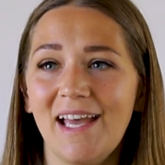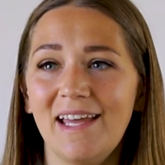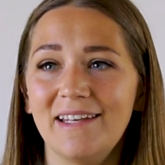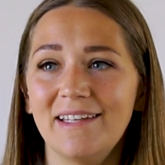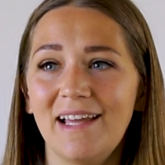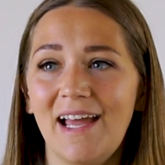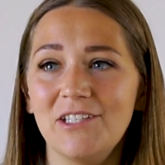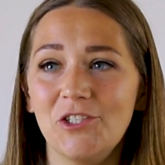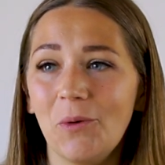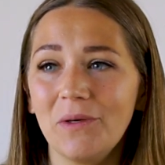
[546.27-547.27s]
and
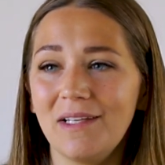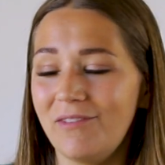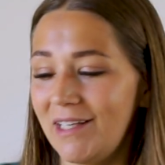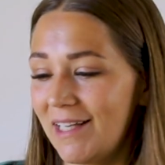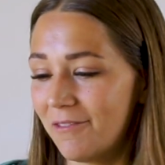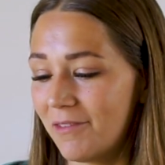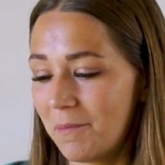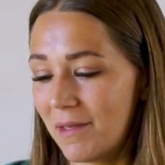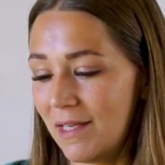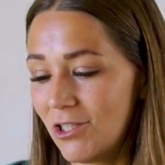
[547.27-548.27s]
don't even give
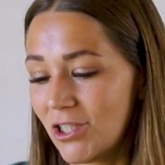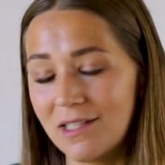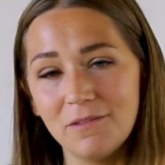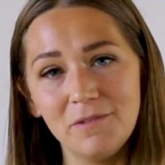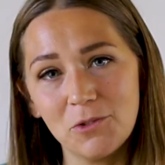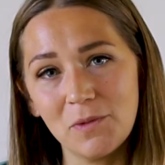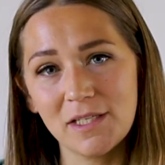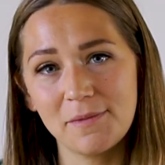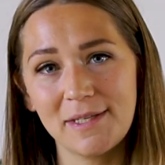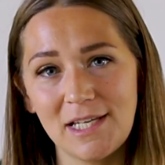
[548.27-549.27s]
them each individual
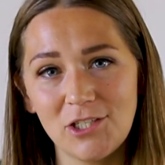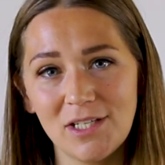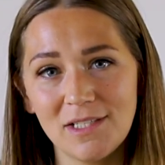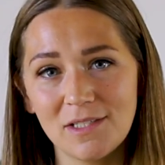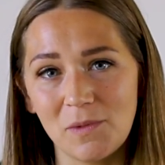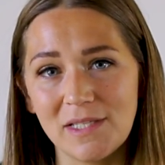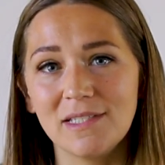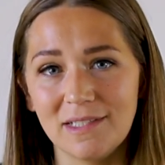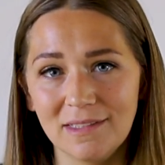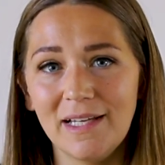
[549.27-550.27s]
expectations, we
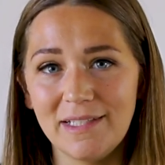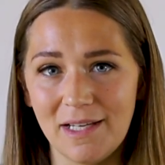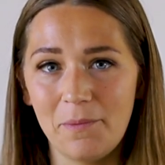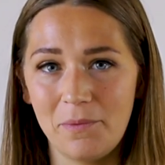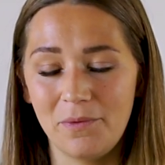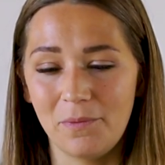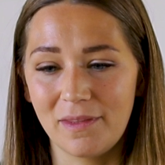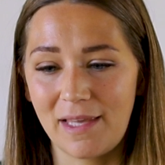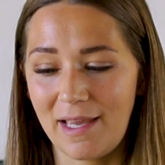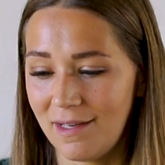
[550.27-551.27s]
still end up
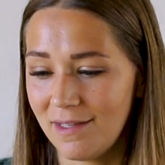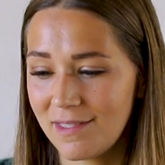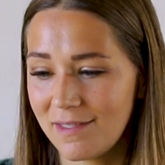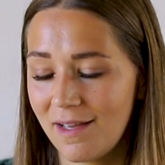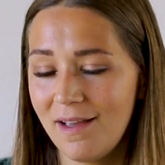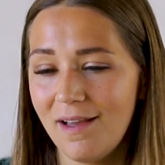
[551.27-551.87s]
with chaos.